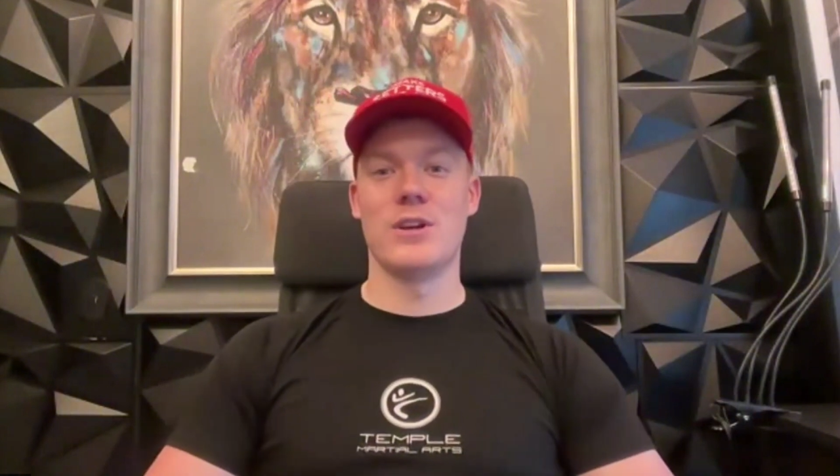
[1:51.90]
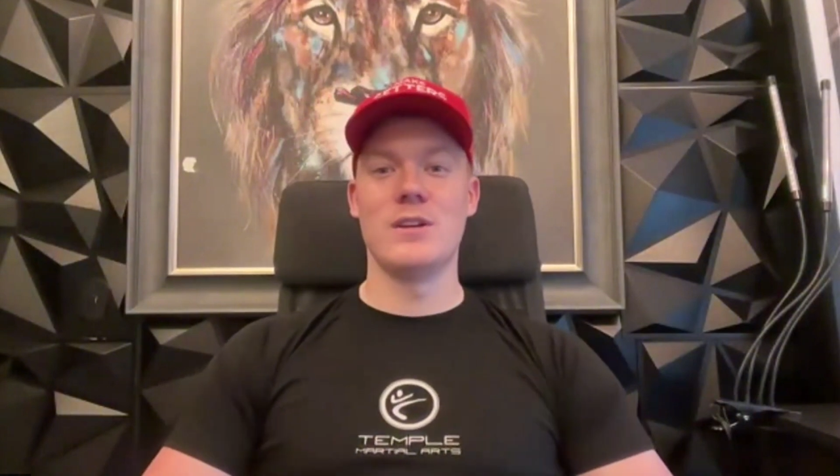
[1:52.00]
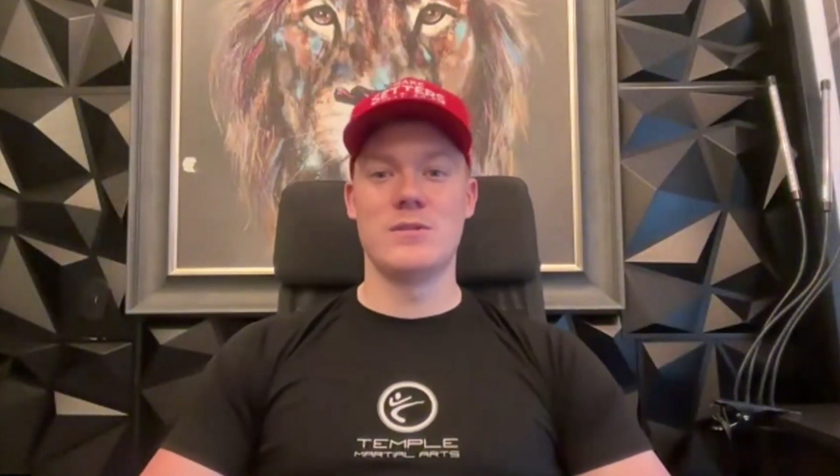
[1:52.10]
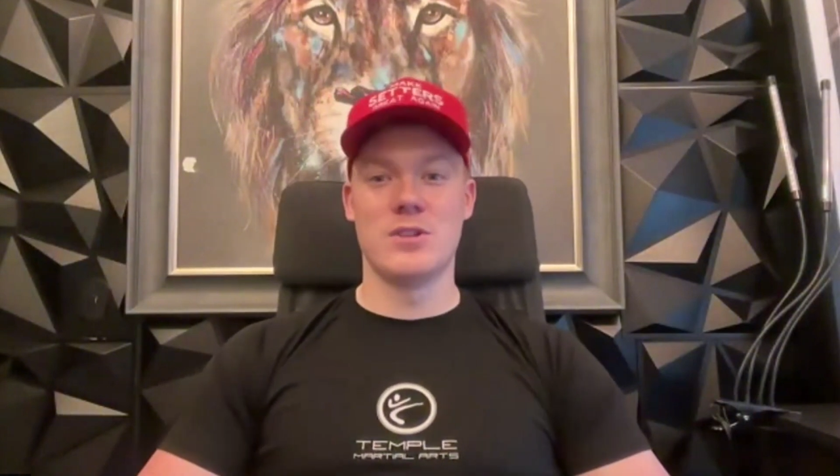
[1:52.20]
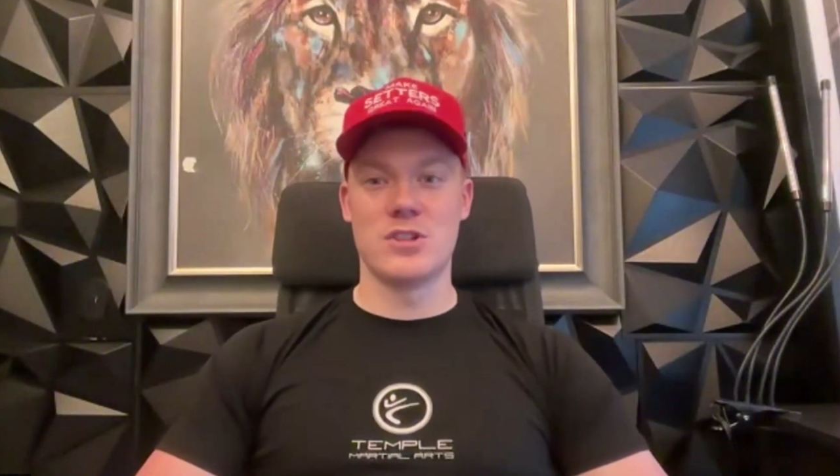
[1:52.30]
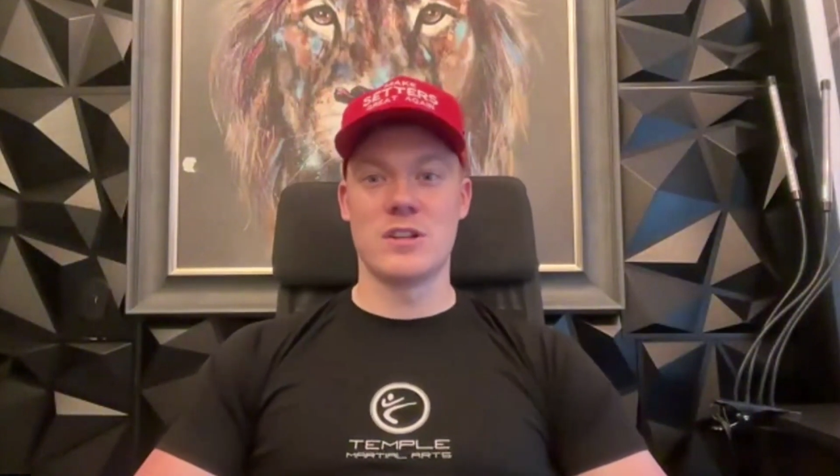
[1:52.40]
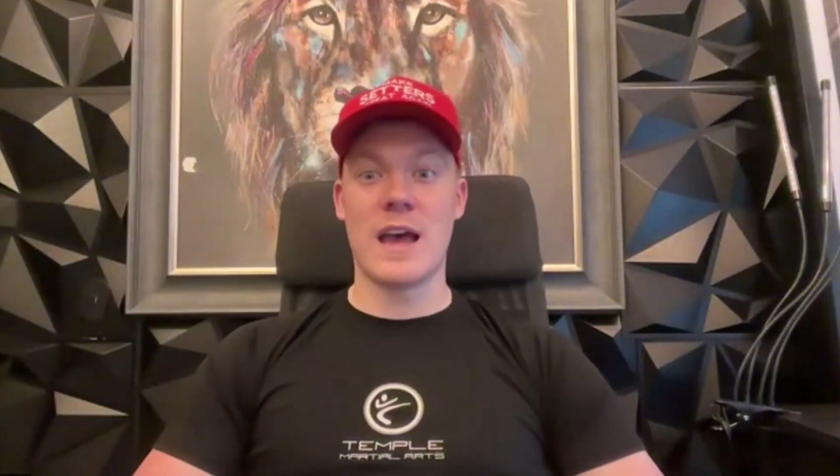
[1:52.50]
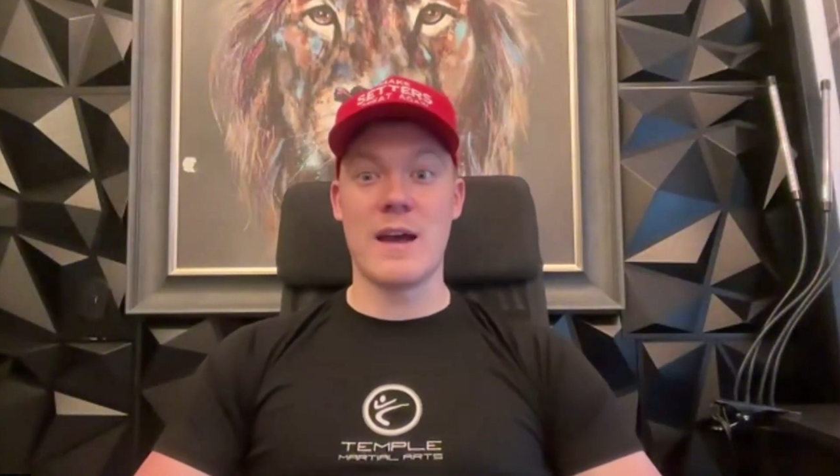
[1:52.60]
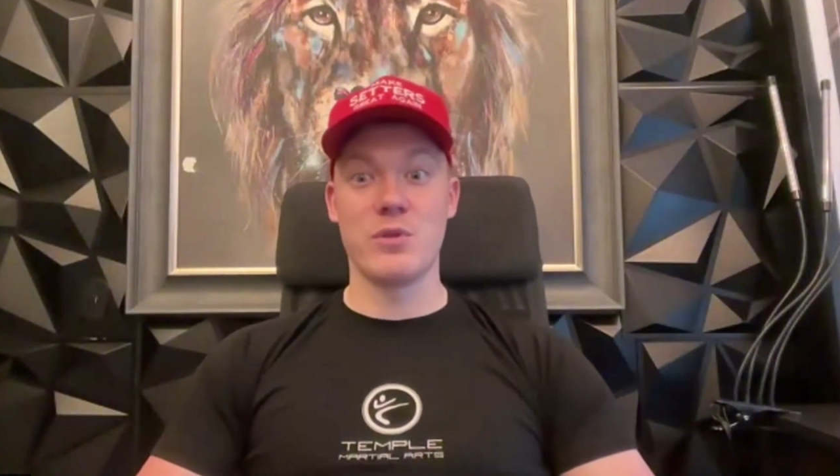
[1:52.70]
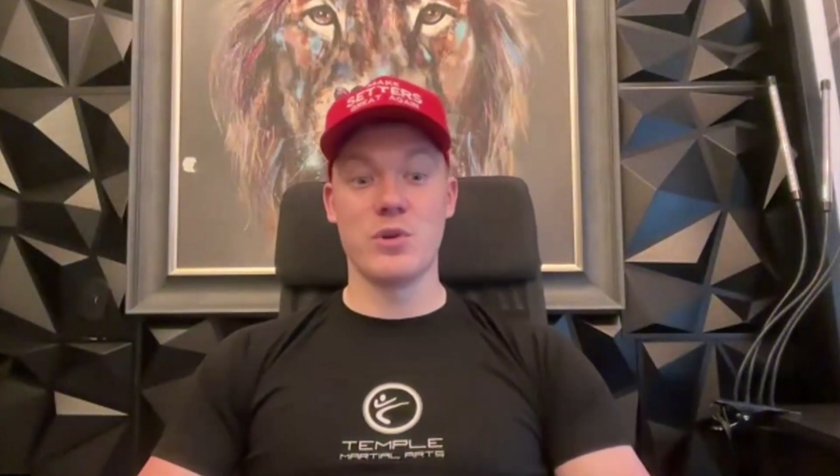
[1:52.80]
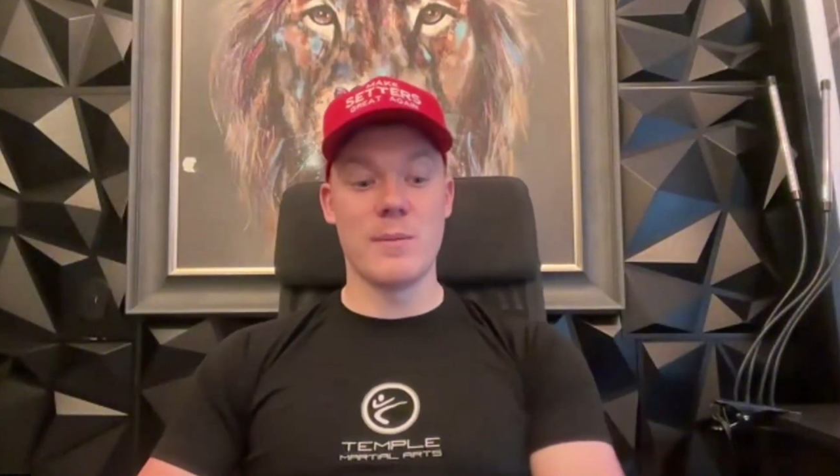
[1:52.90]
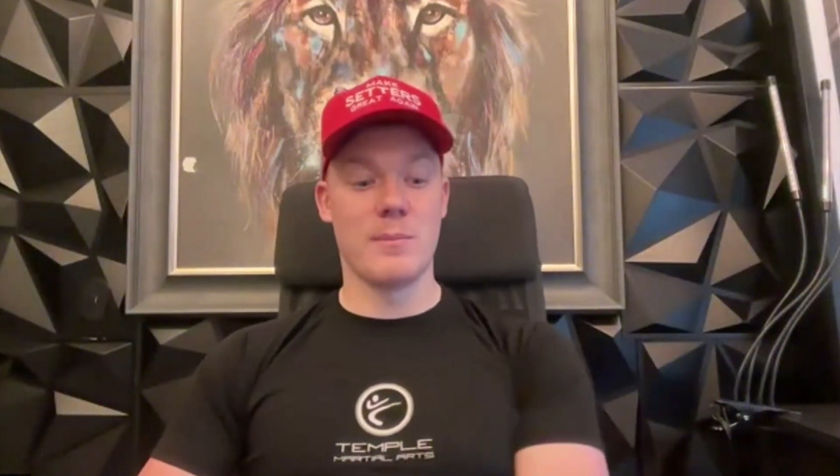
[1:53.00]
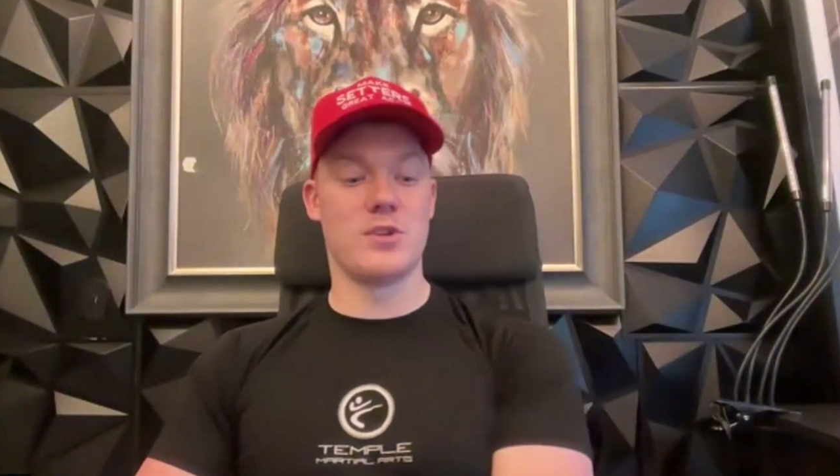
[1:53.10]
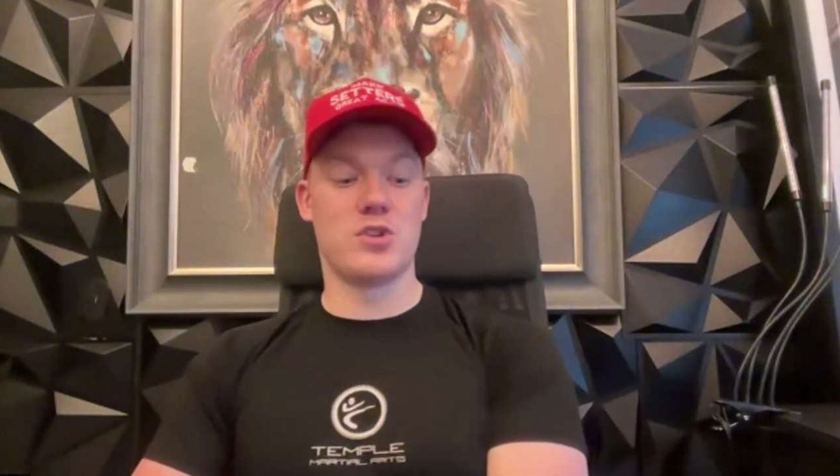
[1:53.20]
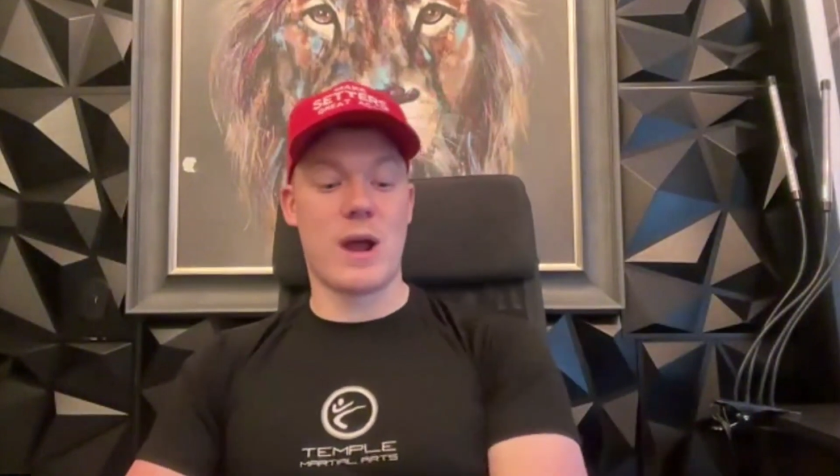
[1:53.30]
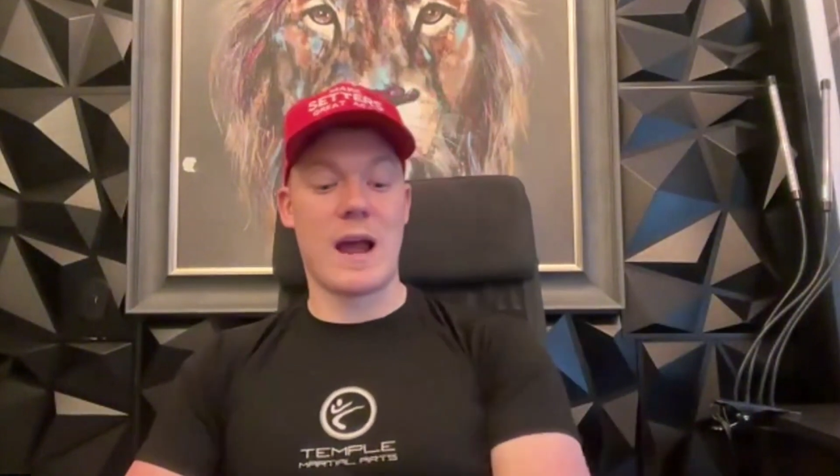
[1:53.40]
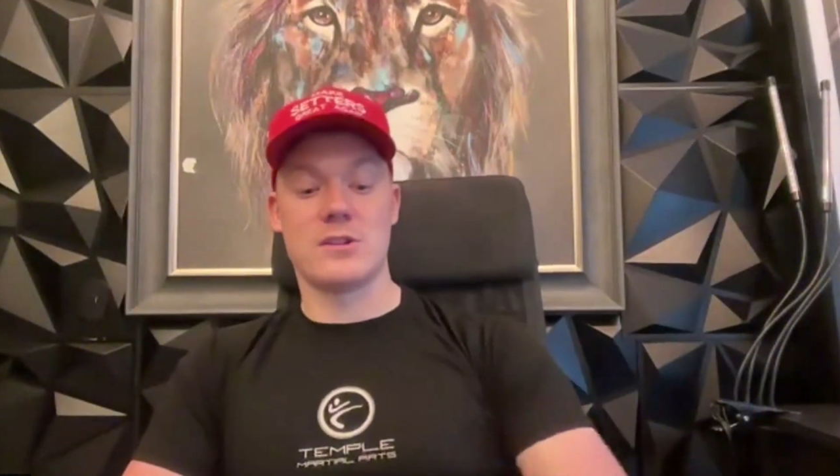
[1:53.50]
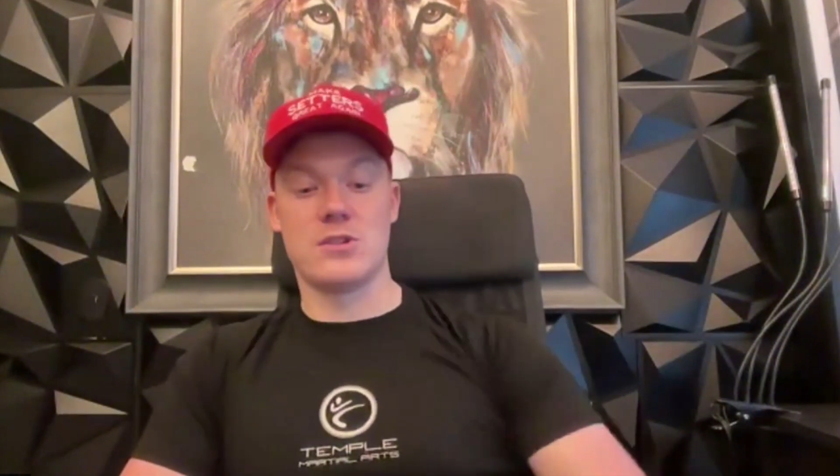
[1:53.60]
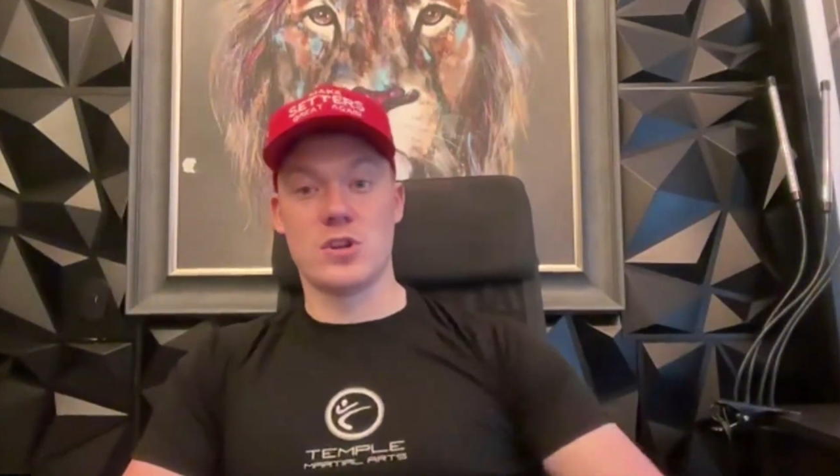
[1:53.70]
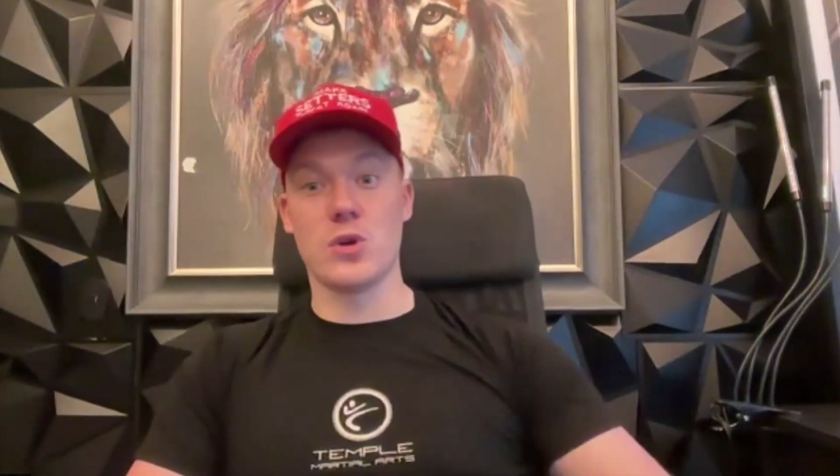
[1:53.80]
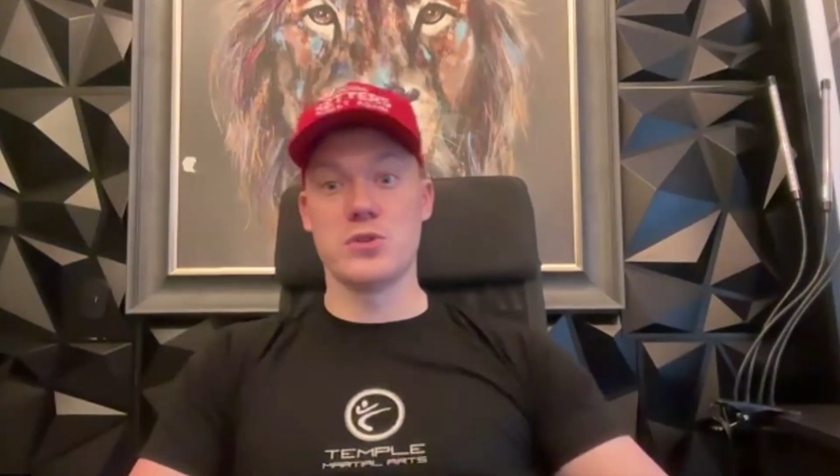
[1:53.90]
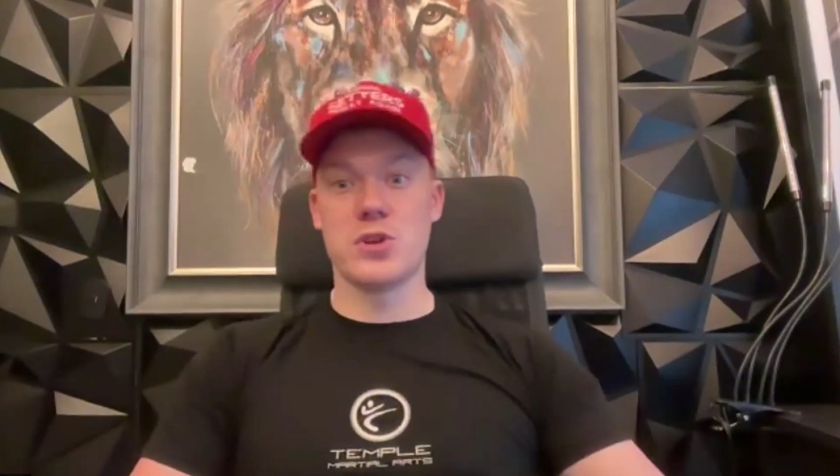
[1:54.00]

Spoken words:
right? So just have your numbers tracked so,